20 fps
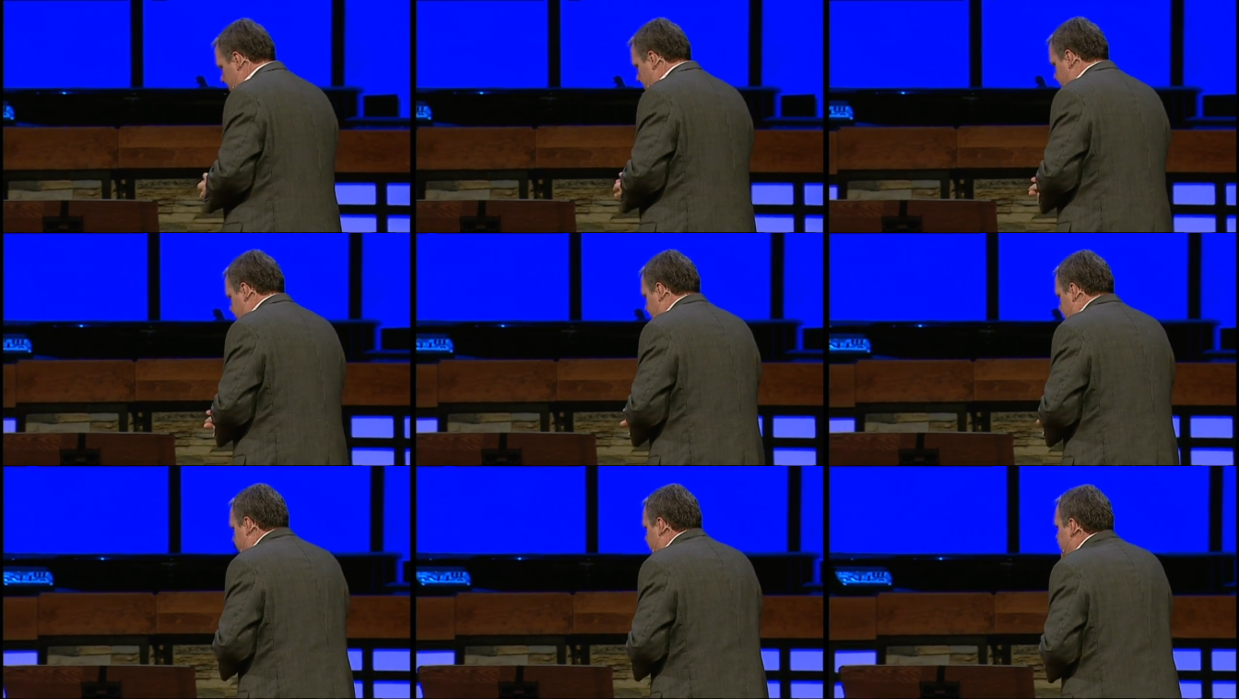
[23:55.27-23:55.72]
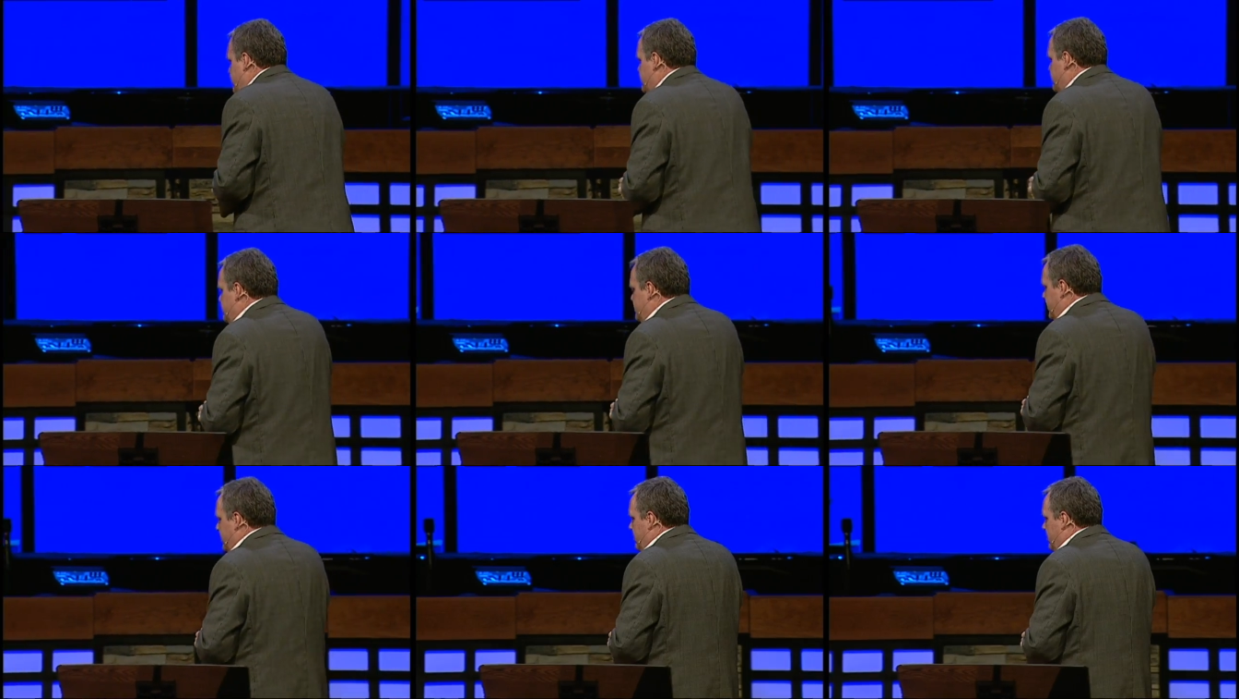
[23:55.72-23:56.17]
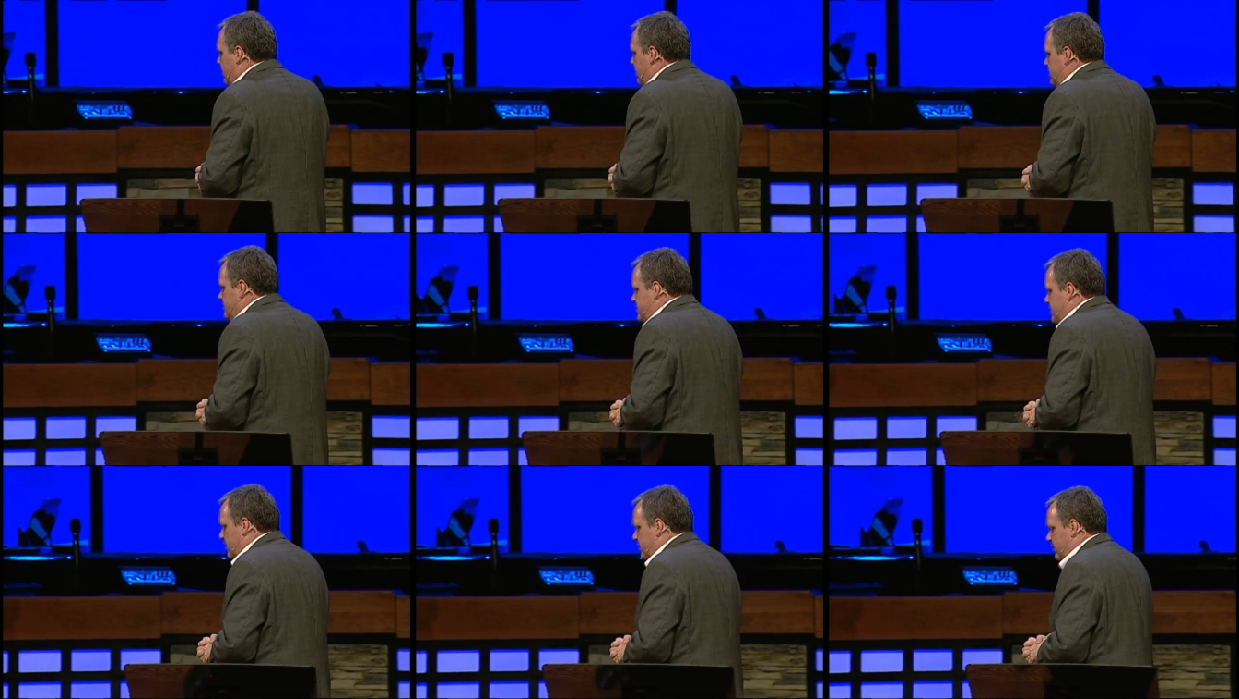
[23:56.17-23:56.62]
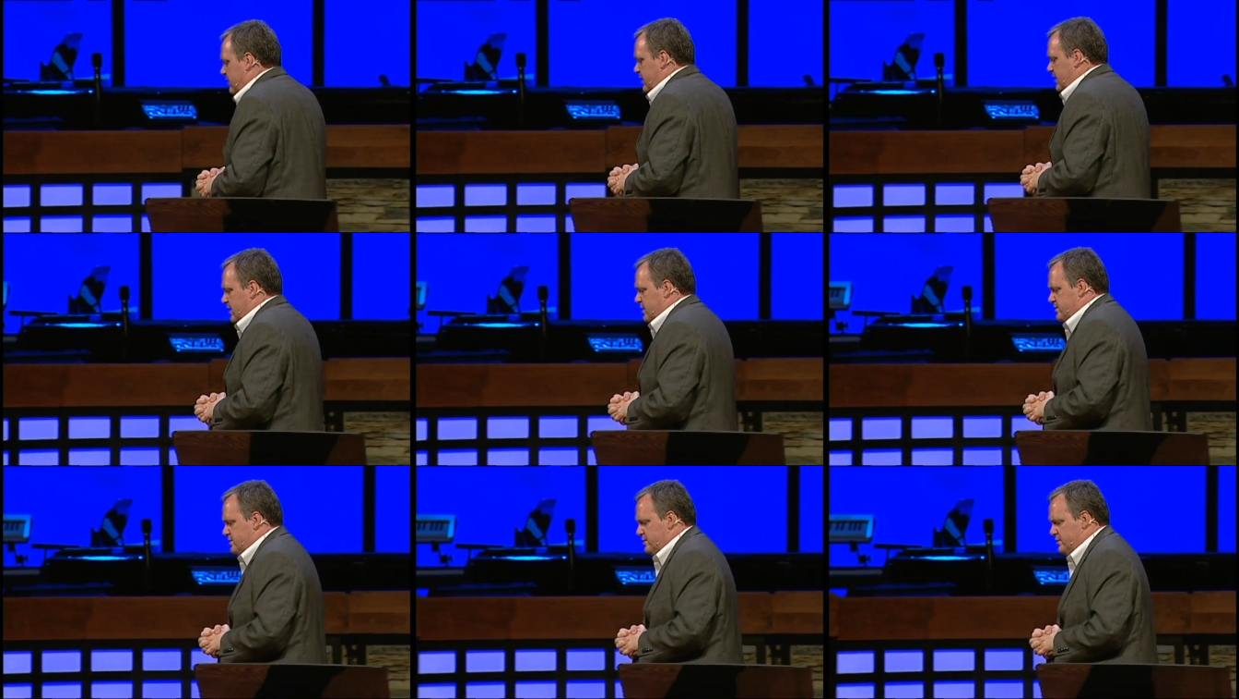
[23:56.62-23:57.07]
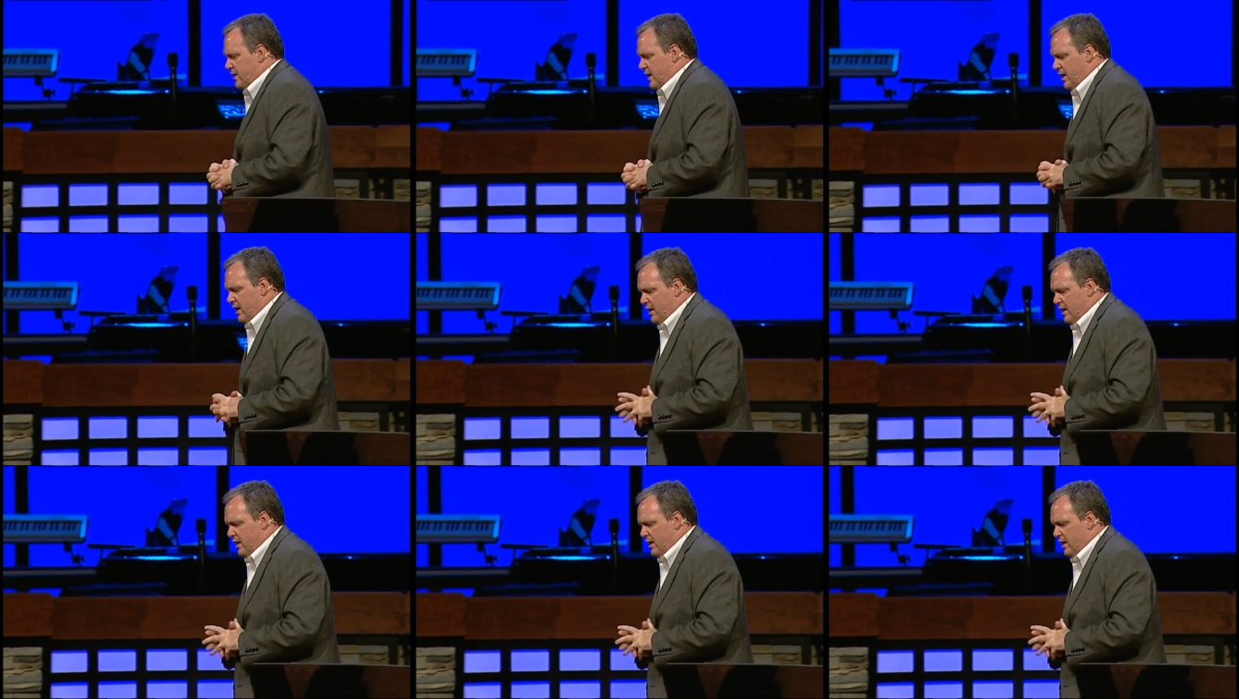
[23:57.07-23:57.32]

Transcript: But let me just encourage you on this.